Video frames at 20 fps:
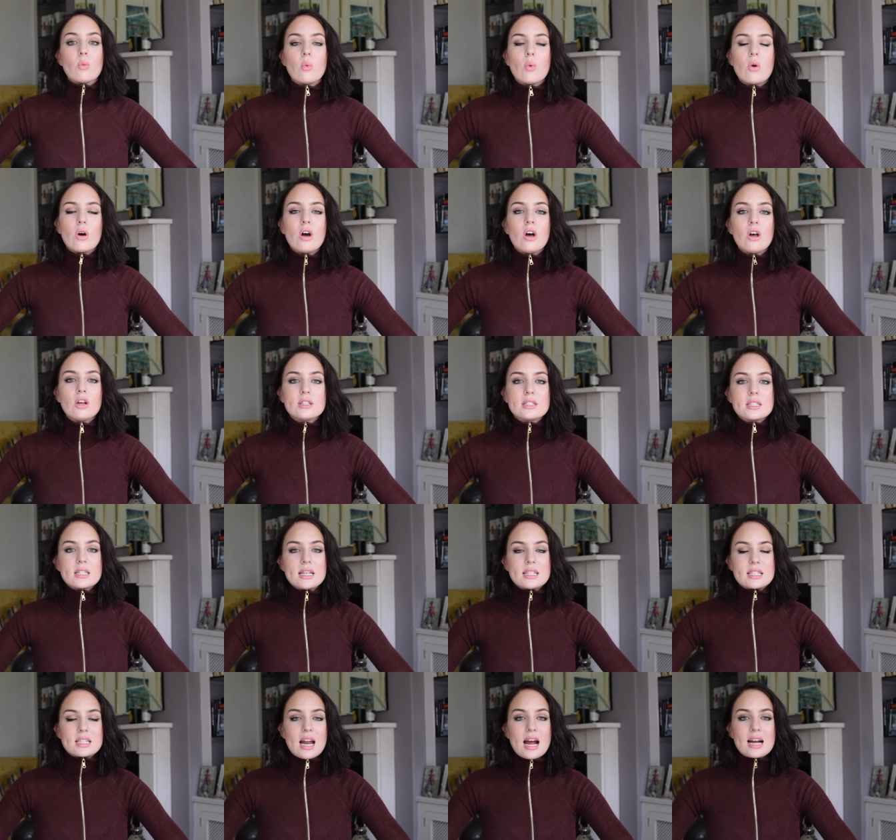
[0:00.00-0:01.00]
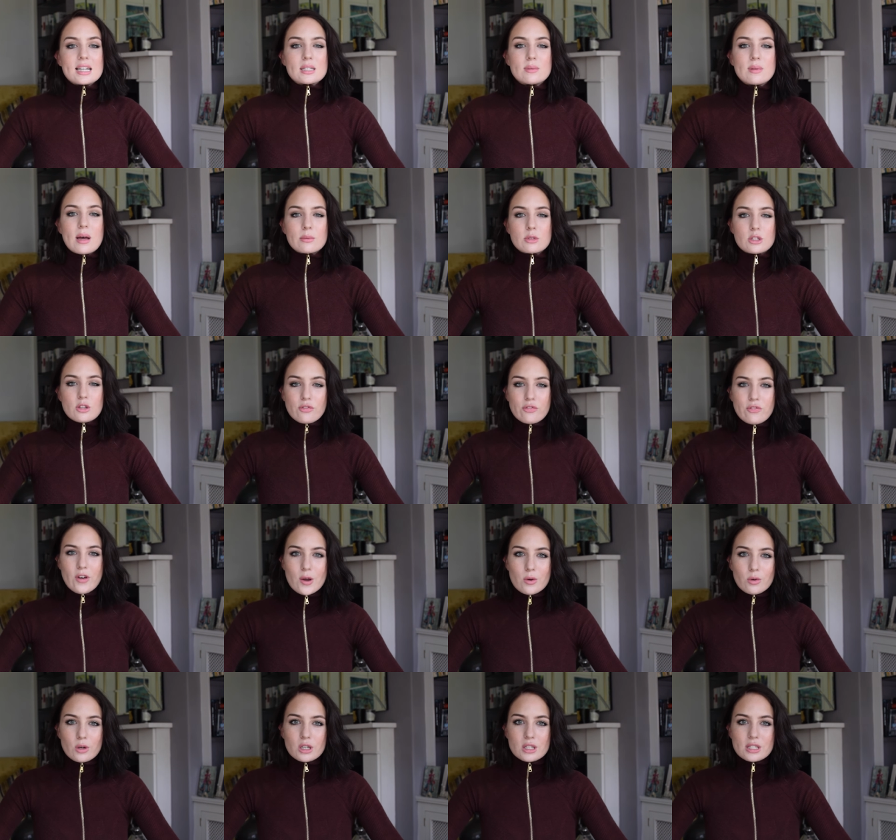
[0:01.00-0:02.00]
was is an item that was the
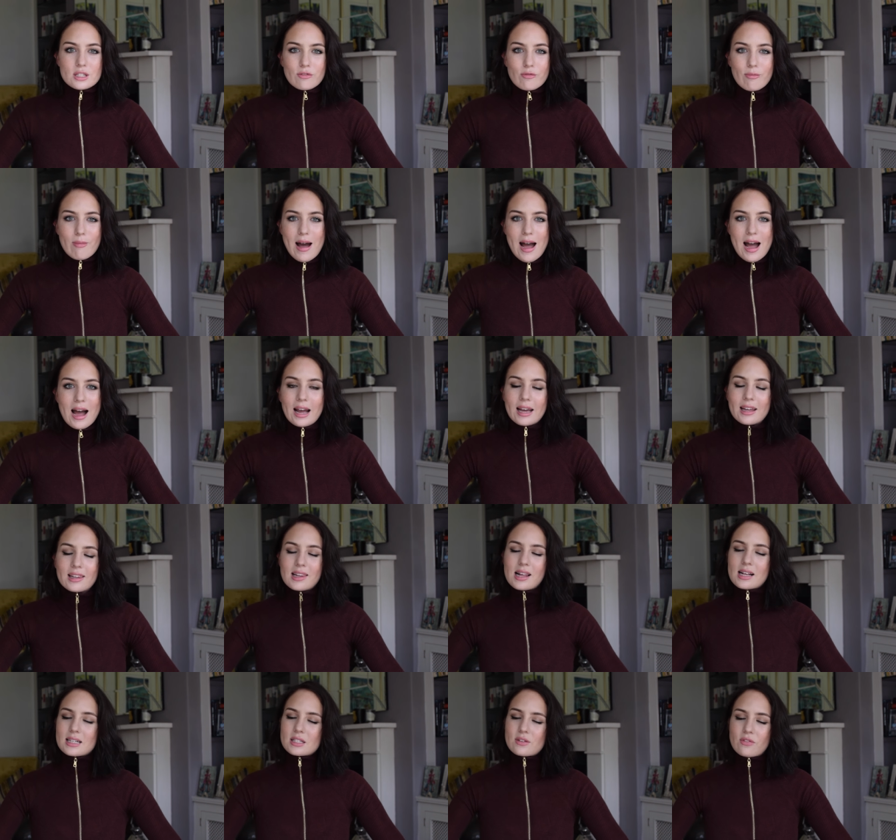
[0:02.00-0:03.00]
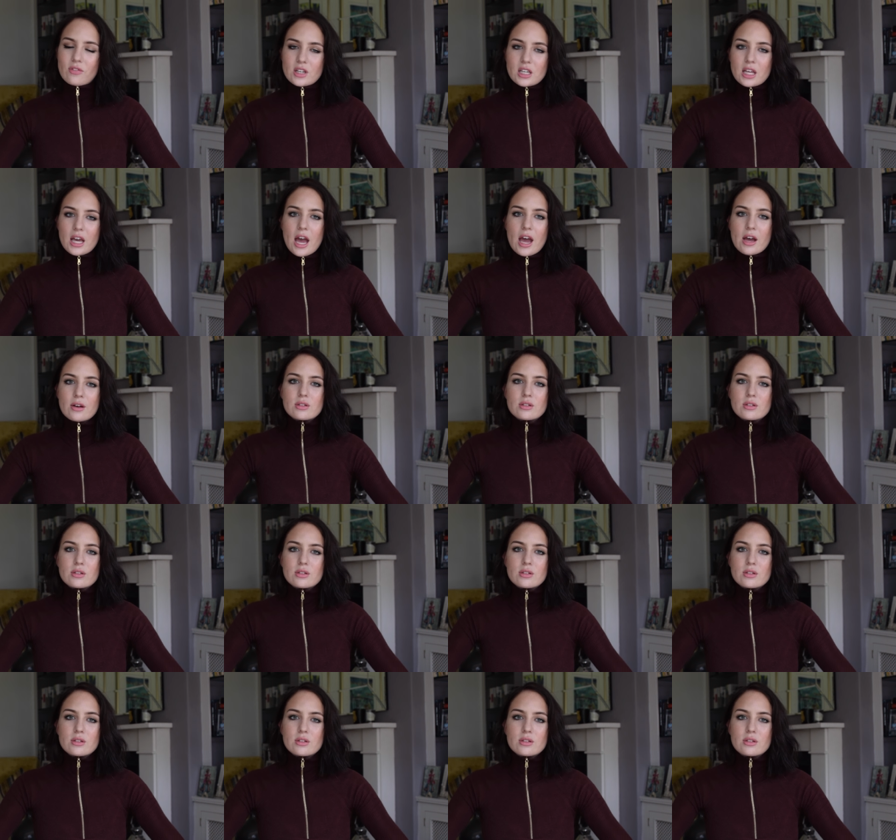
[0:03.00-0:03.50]
focus of my last video,